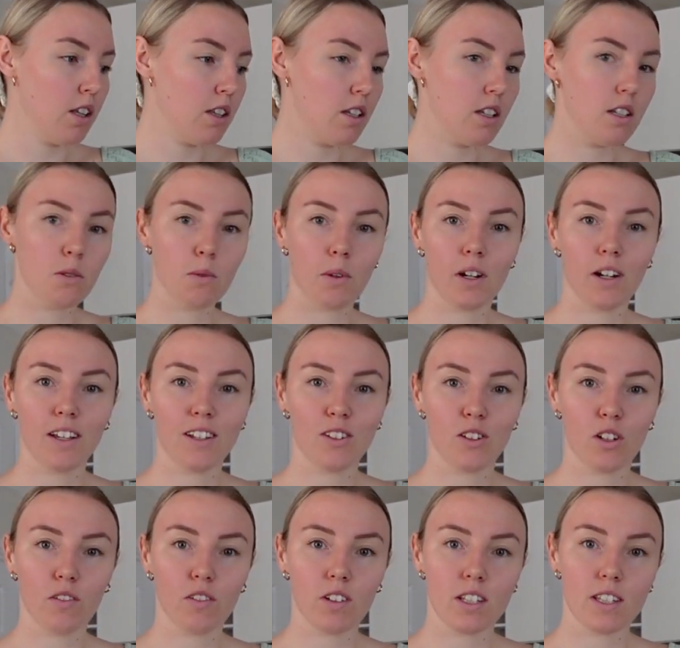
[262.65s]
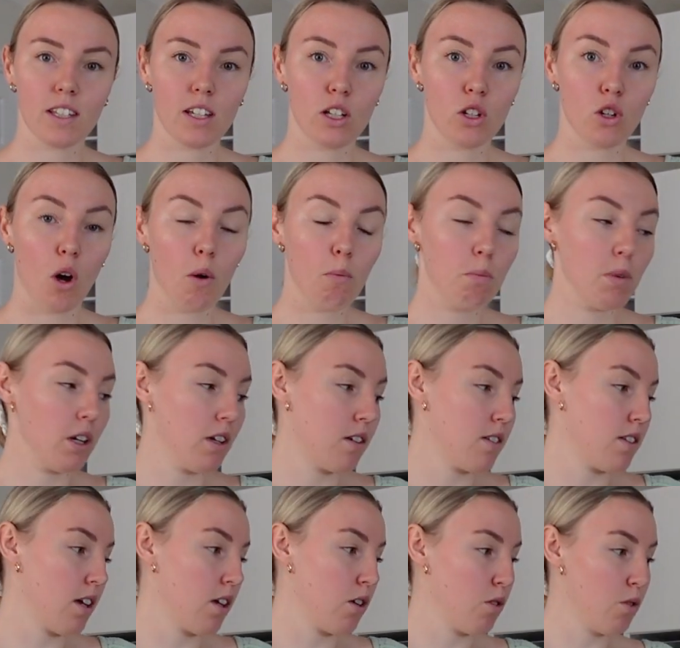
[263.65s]
This one is obviously not
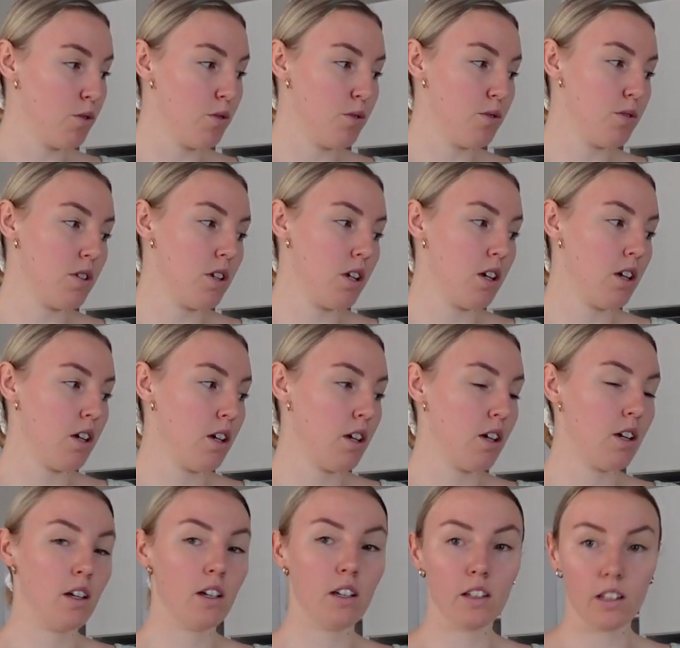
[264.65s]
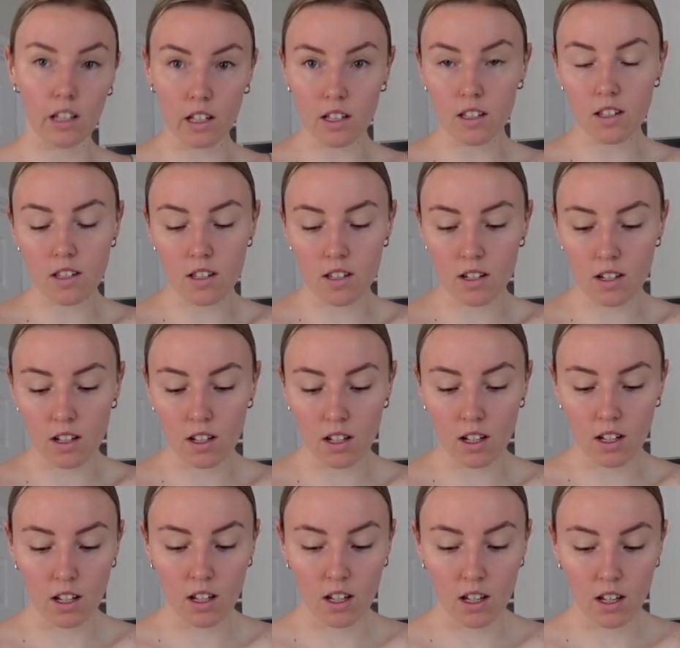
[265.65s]
because I used yeast,
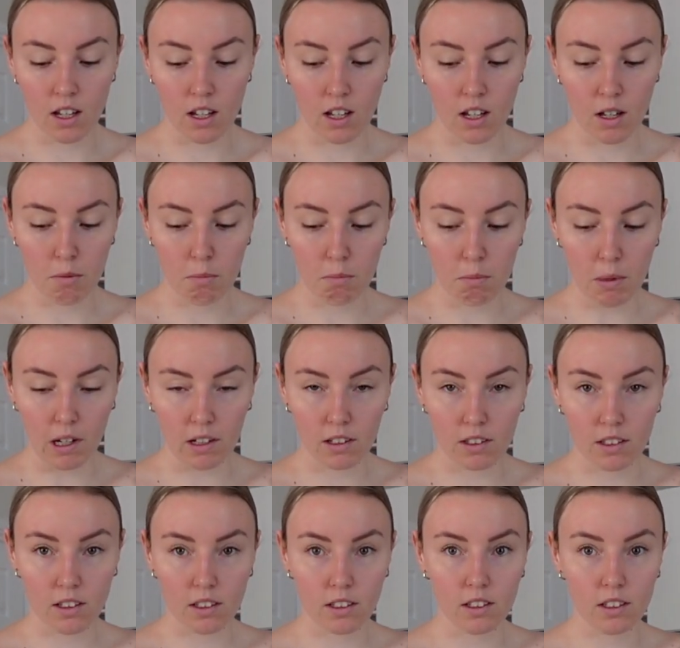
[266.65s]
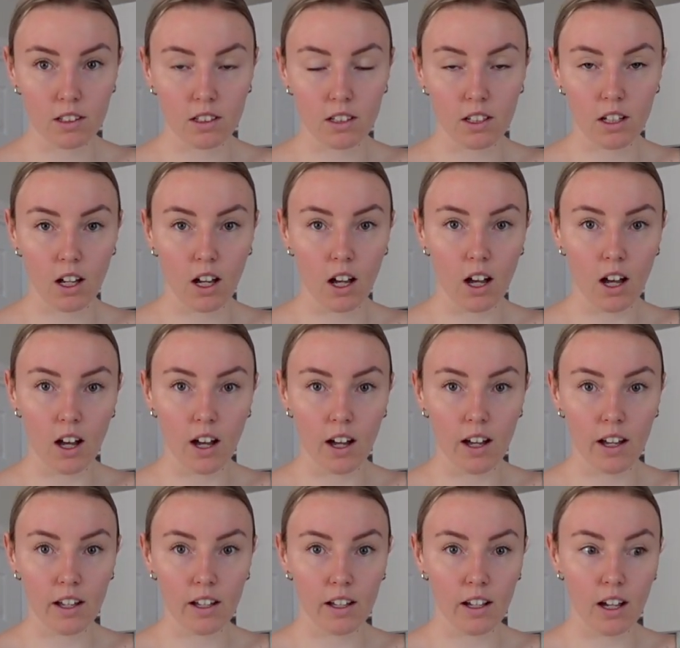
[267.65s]
but
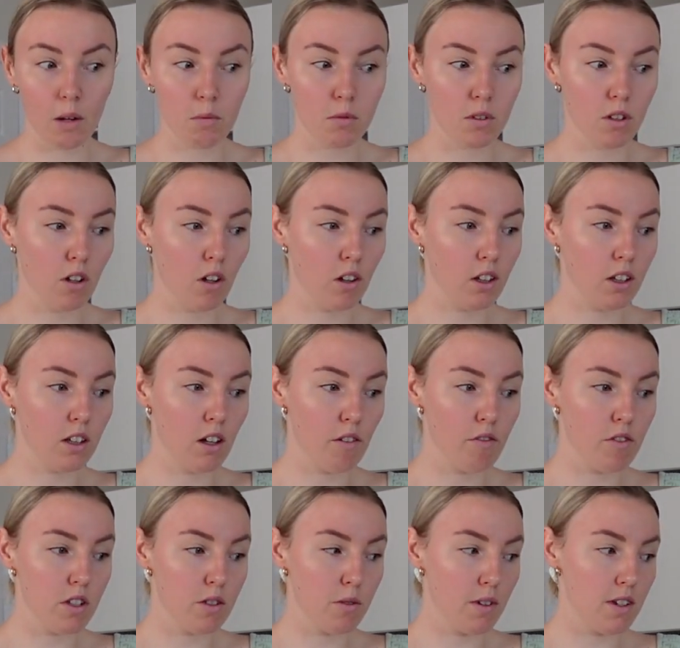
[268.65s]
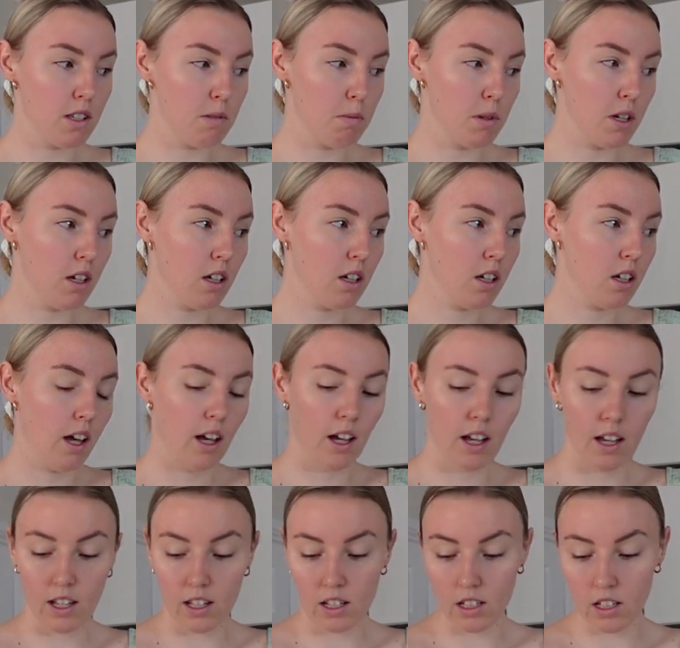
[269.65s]
I absolutely love this recipe.
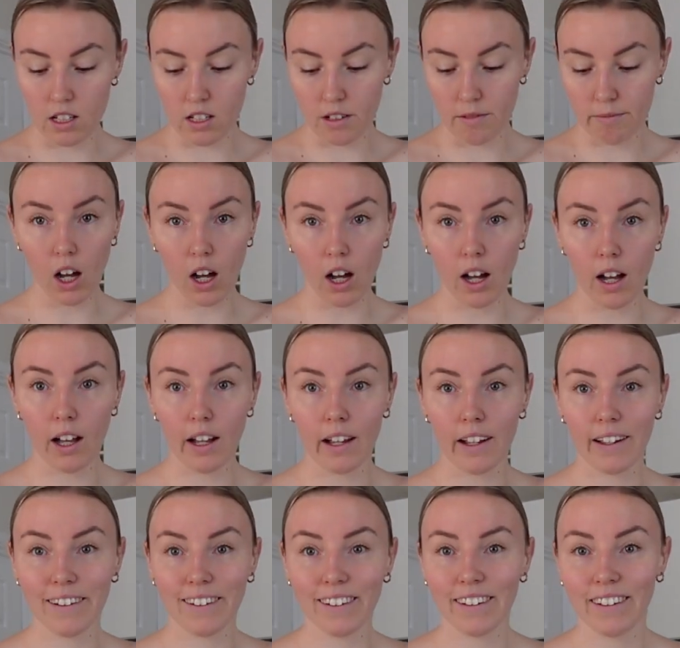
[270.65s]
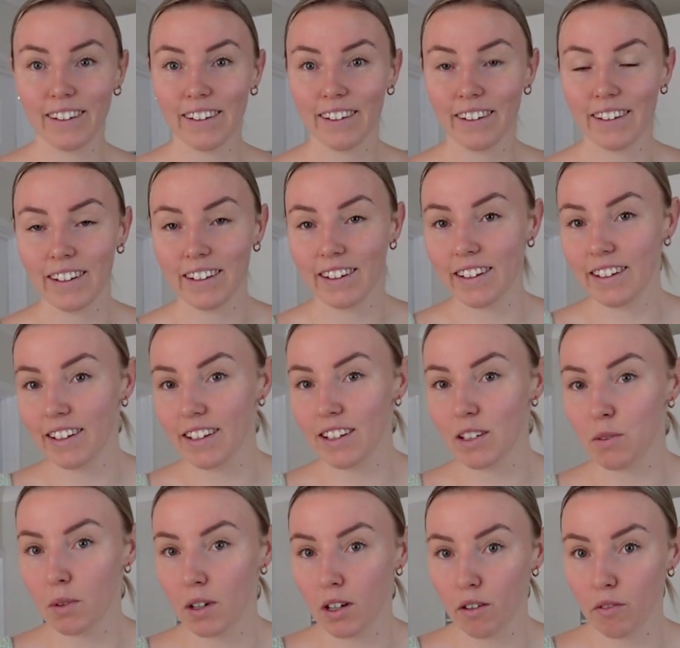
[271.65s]
And it
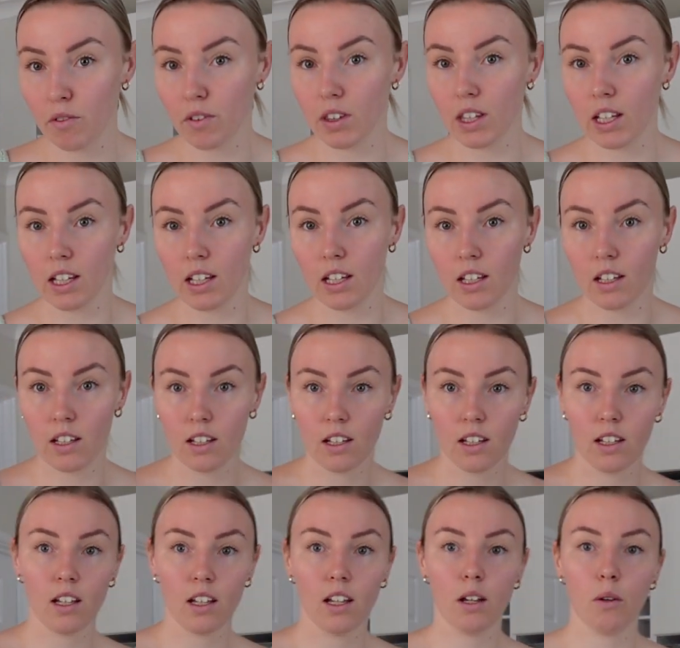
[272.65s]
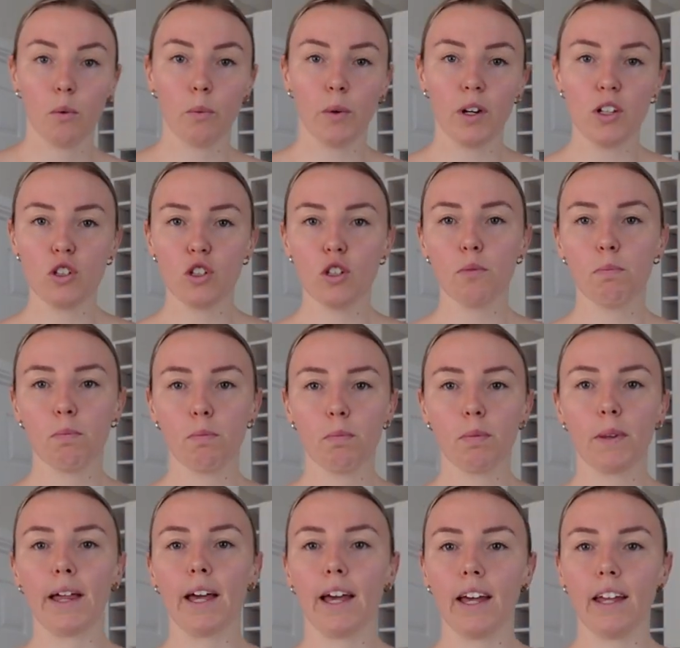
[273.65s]
is one of the, once you
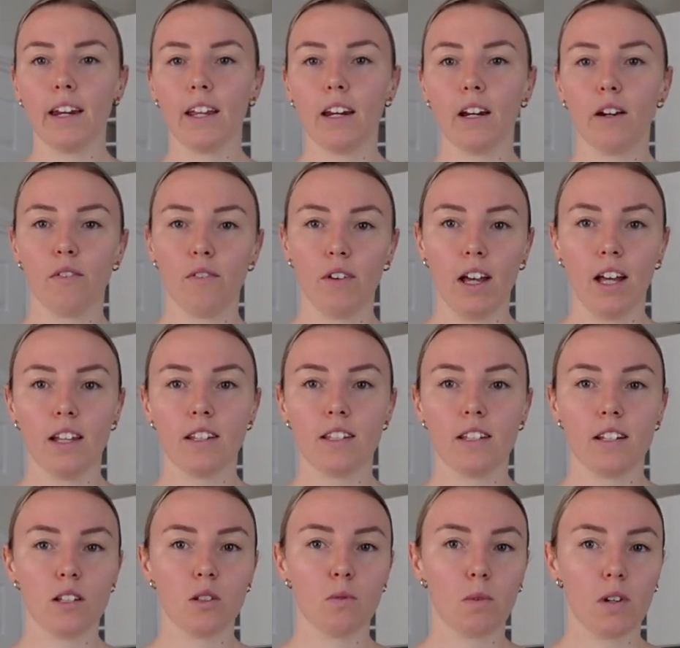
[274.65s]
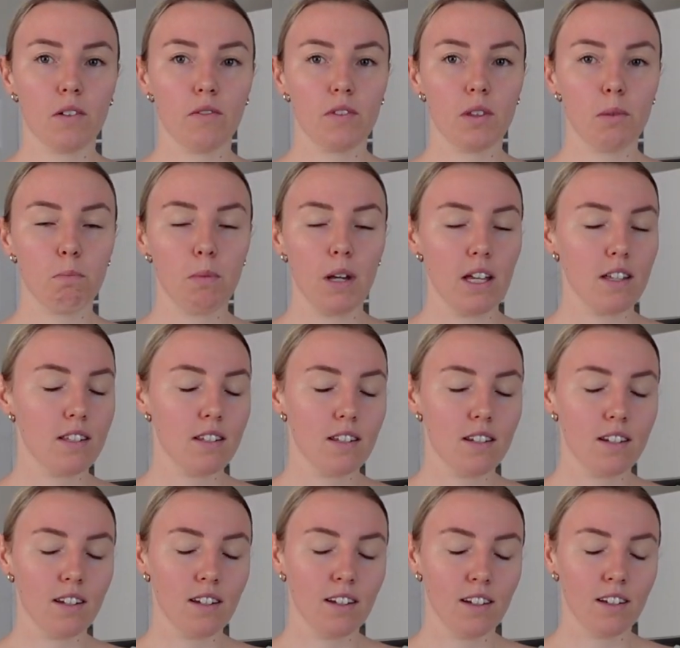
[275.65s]
plan in advance, it is one of the
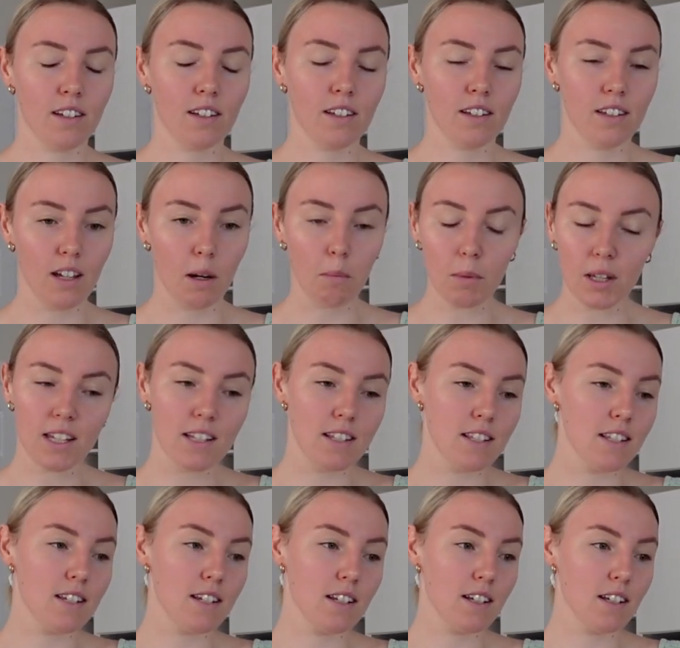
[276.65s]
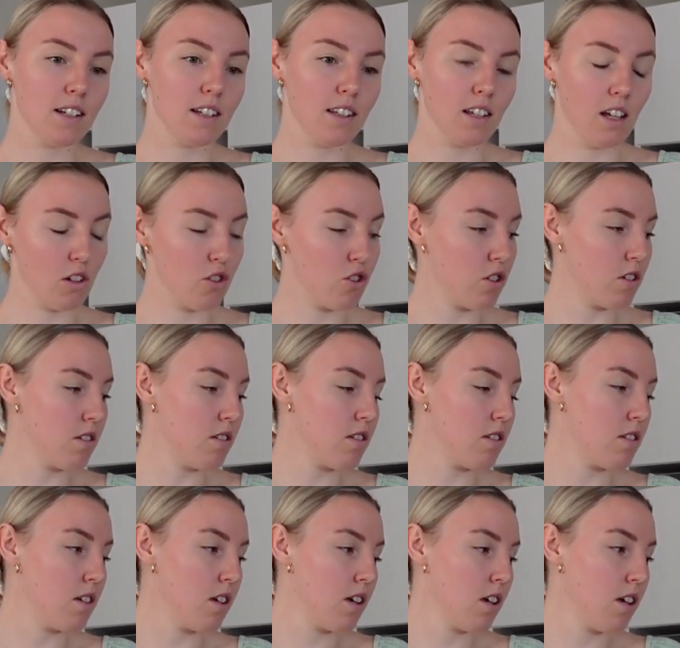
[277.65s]
best, yummiest
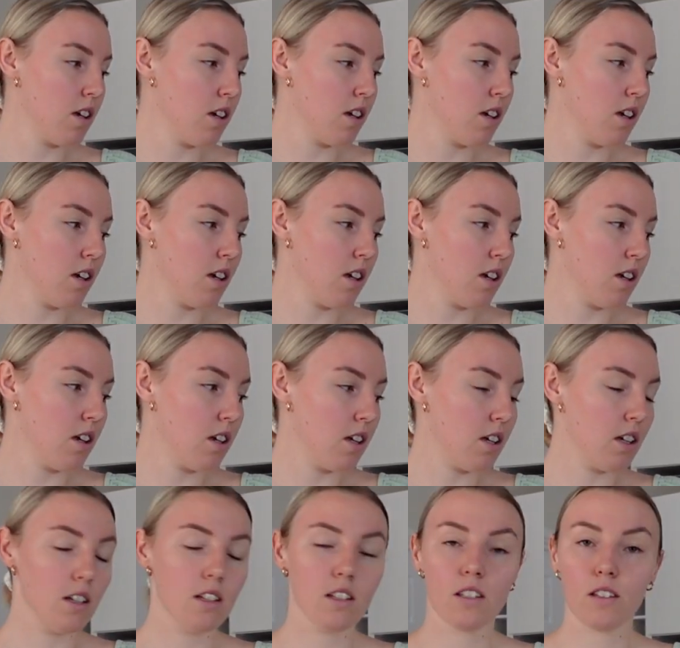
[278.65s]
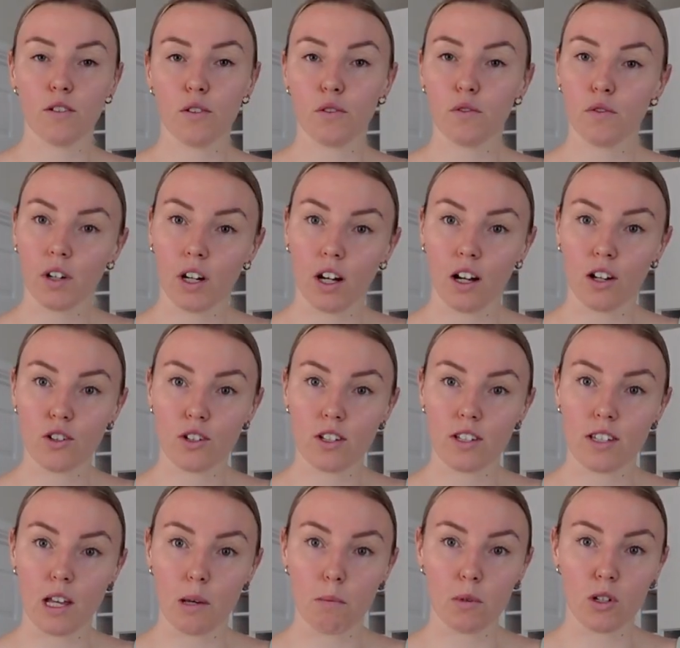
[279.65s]
lunches is focaccia
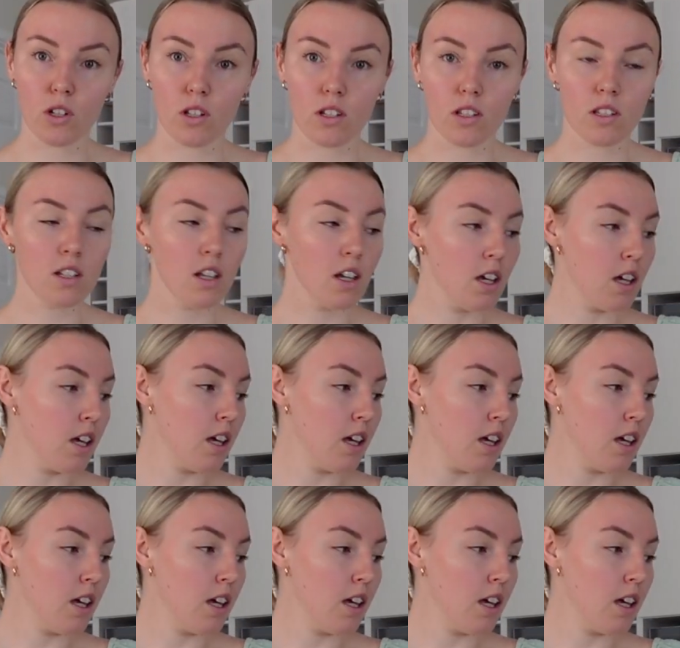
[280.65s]
sandwiches.